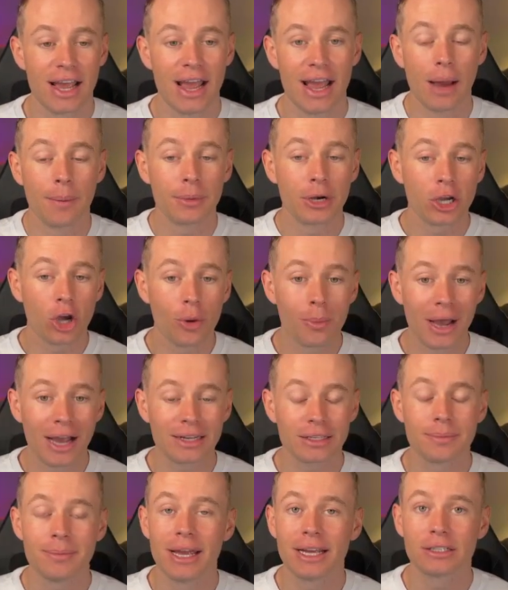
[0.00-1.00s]
I'm gonna go back
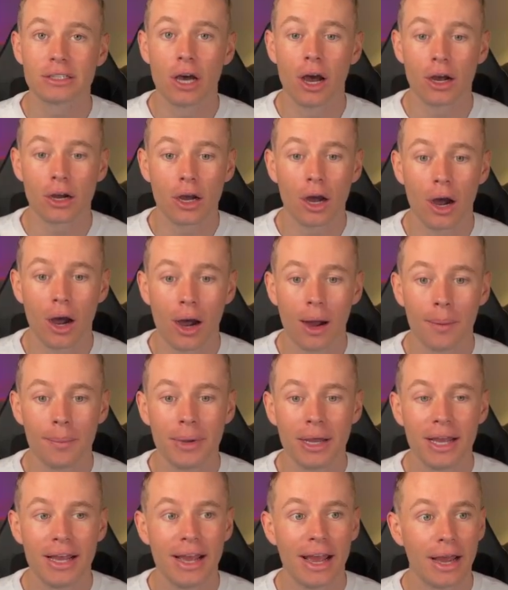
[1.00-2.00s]
to make.com
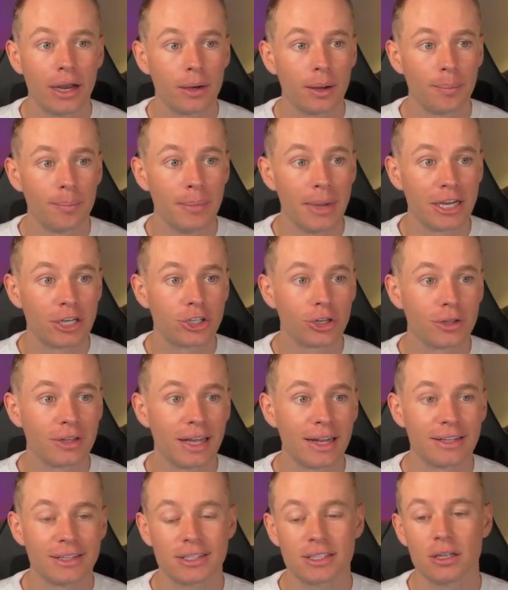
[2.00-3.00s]
and make sure
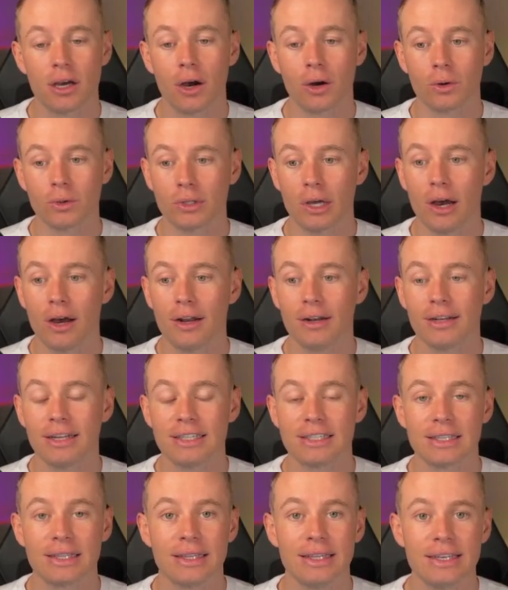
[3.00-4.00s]
that it's toggled on,
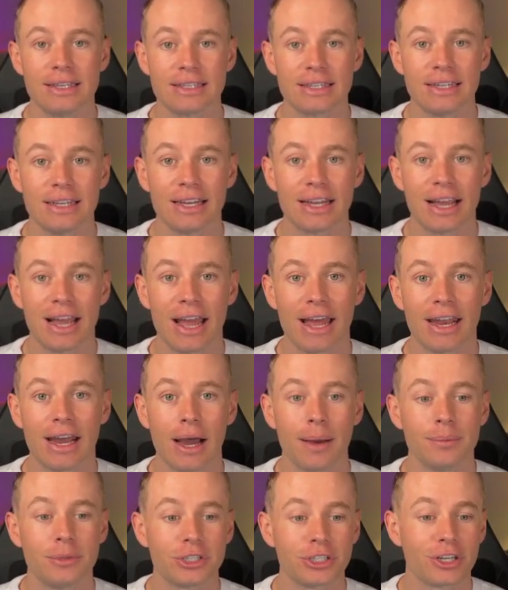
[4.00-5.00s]
it's listening, and
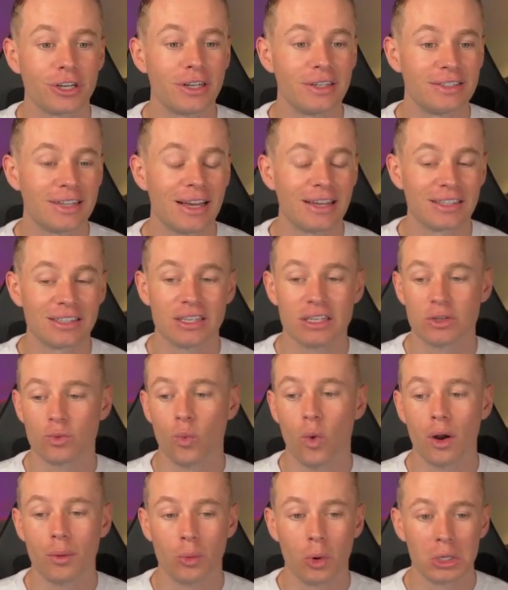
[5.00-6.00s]
I'm just gonna test this
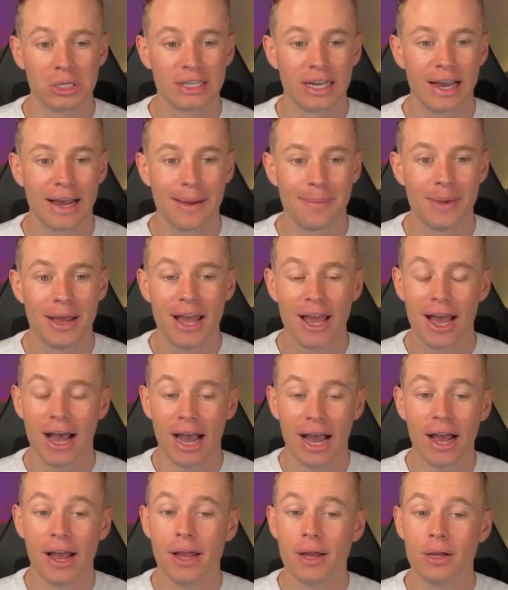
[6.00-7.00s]
one more time.
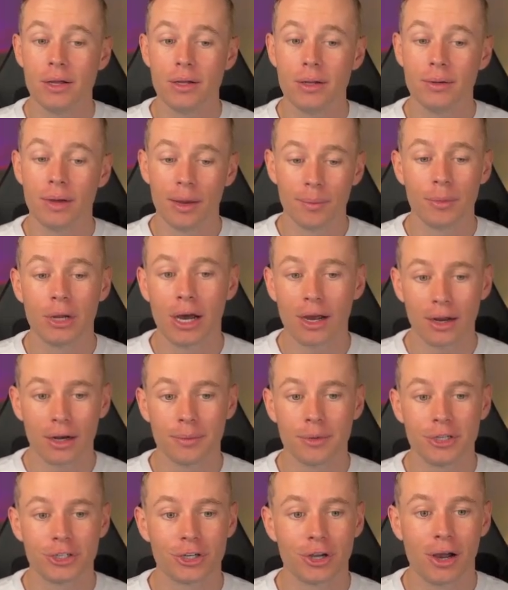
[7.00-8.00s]
I am not gonna
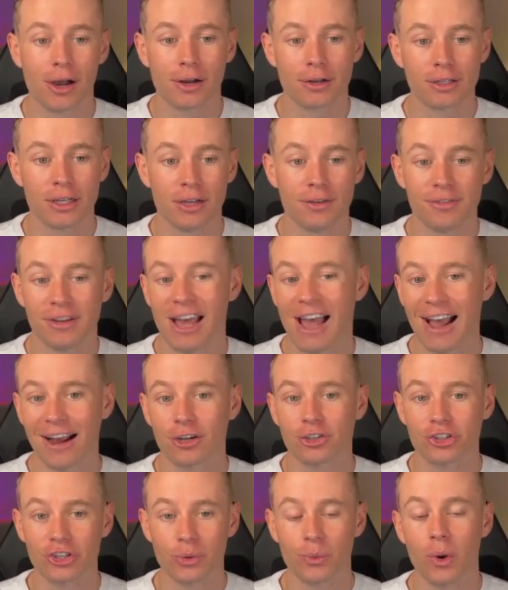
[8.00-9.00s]
be shocked if it
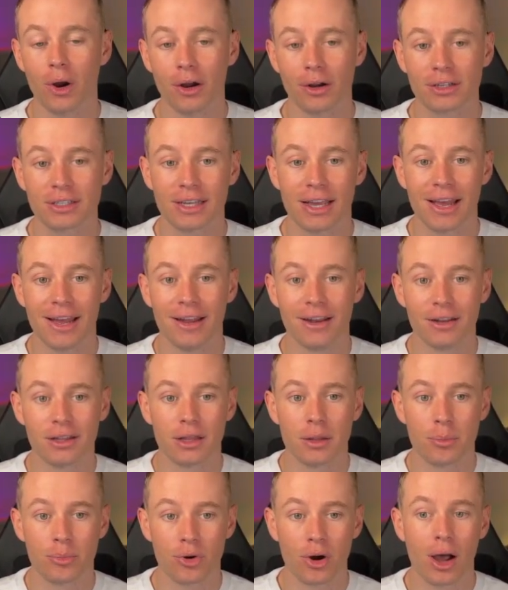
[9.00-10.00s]
actually works and
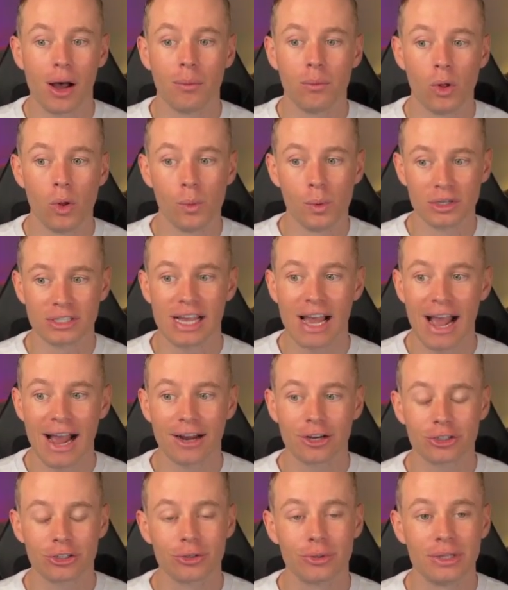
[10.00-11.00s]
the problem was
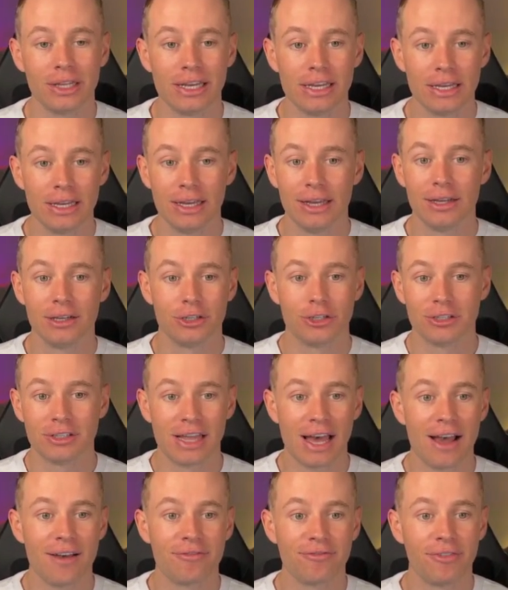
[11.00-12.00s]
actually just
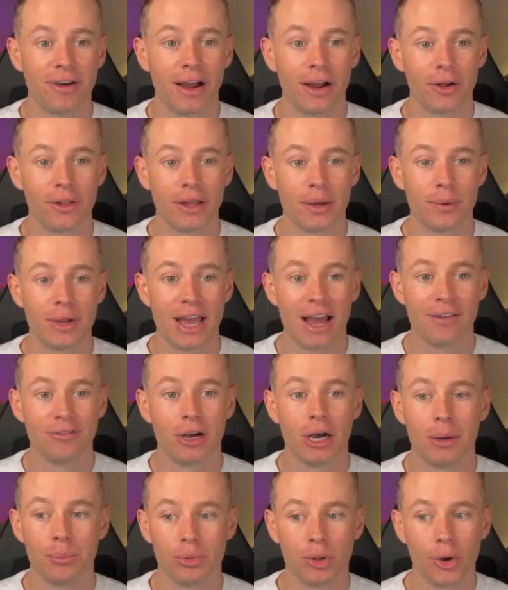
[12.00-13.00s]
that file that we have
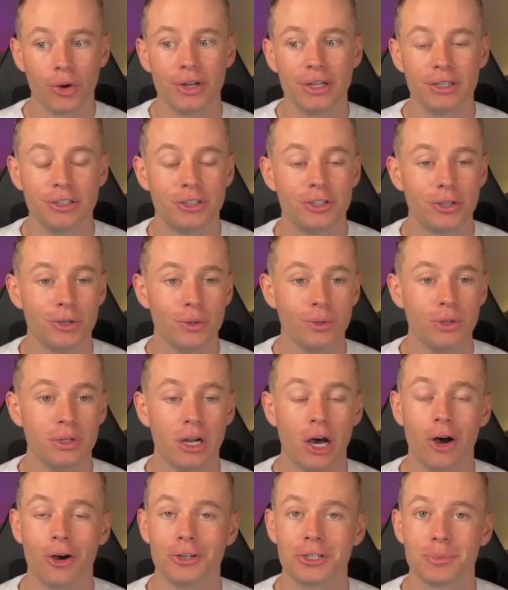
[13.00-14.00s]
uploaded to the
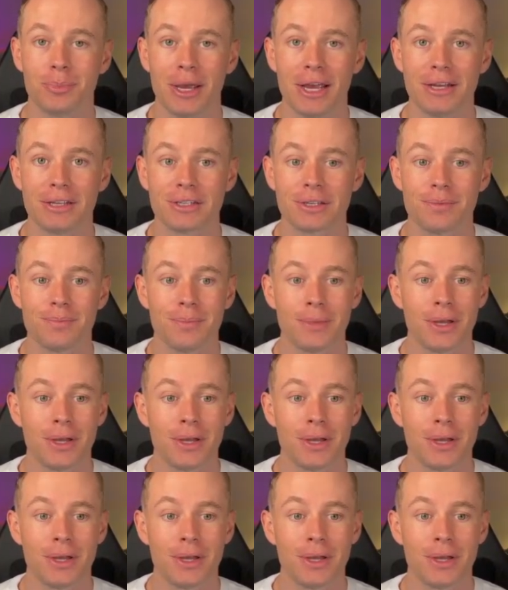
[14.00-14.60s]
knowledge base.